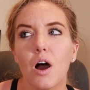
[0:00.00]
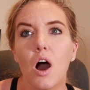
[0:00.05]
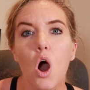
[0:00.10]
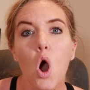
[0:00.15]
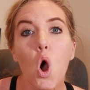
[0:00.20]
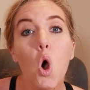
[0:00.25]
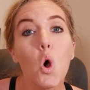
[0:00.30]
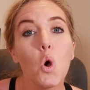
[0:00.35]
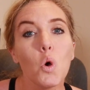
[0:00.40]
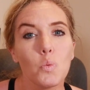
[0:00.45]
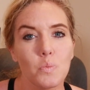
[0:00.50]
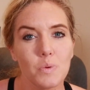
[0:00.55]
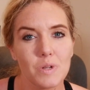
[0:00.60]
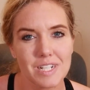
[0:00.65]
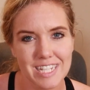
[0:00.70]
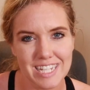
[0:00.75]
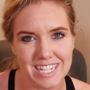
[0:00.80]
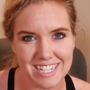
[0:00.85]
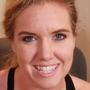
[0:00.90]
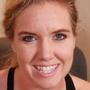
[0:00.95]

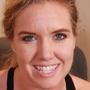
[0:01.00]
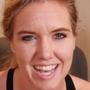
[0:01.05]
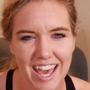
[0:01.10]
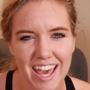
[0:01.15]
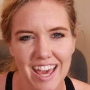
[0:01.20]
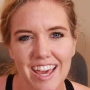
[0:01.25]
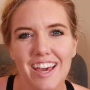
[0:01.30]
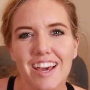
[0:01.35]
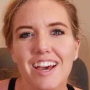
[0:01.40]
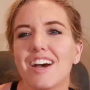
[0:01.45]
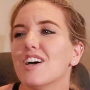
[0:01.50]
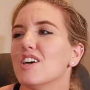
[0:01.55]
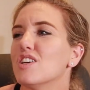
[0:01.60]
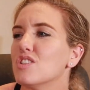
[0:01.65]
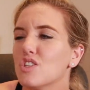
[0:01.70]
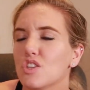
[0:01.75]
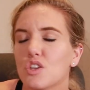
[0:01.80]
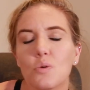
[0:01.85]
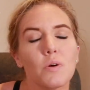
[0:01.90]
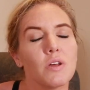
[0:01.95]
hope to say
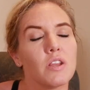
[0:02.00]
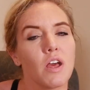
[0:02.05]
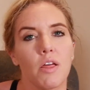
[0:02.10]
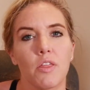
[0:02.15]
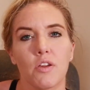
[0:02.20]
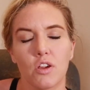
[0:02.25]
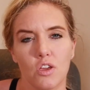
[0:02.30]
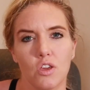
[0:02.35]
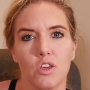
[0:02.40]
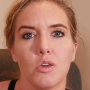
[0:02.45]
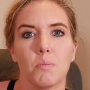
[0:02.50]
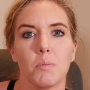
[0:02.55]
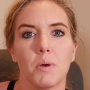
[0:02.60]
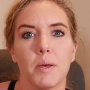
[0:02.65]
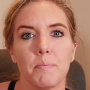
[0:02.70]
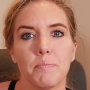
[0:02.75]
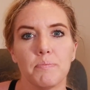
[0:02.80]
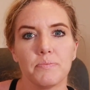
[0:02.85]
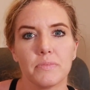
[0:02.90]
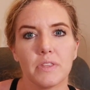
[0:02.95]
to another
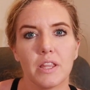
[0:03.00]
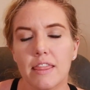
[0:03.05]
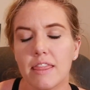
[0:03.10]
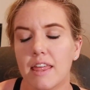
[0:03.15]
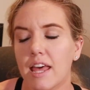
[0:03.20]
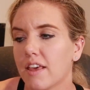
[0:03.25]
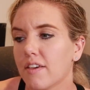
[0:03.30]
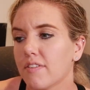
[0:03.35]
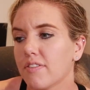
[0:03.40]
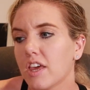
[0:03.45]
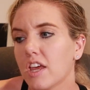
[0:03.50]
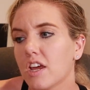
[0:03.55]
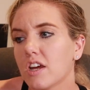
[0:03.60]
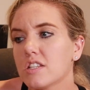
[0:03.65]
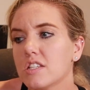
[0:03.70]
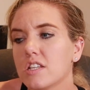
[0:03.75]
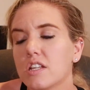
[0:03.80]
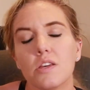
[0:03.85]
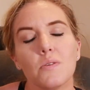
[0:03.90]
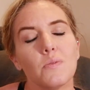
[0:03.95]
human that if they
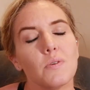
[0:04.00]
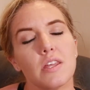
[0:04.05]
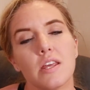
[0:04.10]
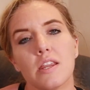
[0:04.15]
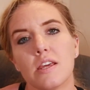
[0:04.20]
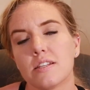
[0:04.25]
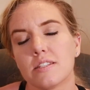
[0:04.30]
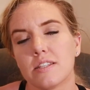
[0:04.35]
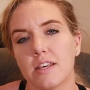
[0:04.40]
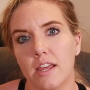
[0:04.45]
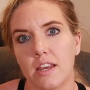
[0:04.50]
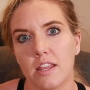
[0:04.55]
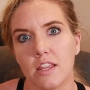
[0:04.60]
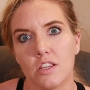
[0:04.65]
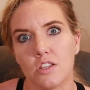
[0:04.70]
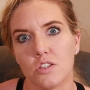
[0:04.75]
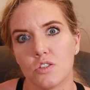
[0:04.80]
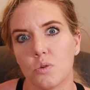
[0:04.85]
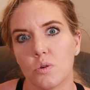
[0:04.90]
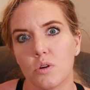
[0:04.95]
are dealing with an anxiety
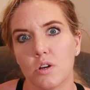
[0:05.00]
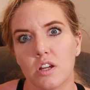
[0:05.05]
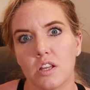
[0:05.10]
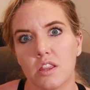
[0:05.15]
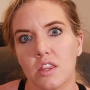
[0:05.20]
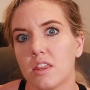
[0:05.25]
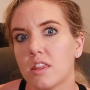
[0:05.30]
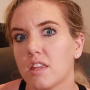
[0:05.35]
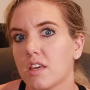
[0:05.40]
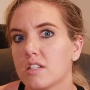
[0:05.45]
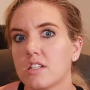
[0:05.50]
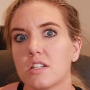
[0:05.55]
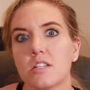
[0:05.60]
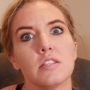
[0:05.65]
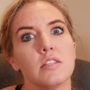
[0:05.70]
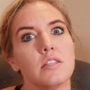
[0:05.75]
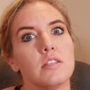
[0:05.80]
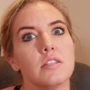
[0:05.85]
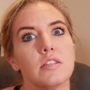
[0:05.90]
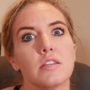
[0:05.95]
disorder, that they
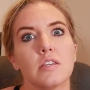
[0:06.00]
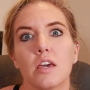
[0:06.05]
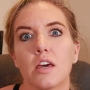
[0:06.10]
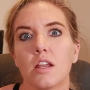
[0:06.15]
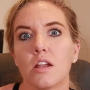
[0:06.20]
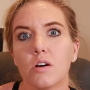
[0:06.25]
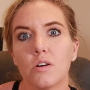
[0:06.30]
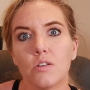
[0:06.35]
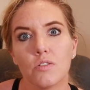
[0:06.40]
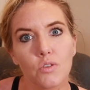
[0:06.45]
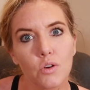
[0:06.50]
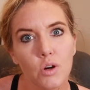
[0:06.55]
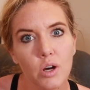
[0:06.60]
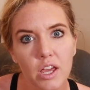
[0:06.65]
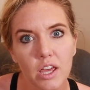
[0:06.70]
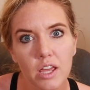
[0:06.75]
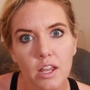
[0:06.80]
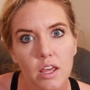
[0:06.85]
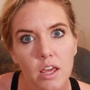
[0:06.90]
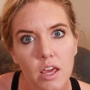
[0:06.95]
just need to get over
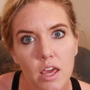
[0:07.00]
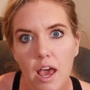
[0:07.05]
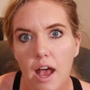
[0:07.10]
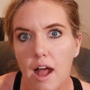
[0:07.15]
it,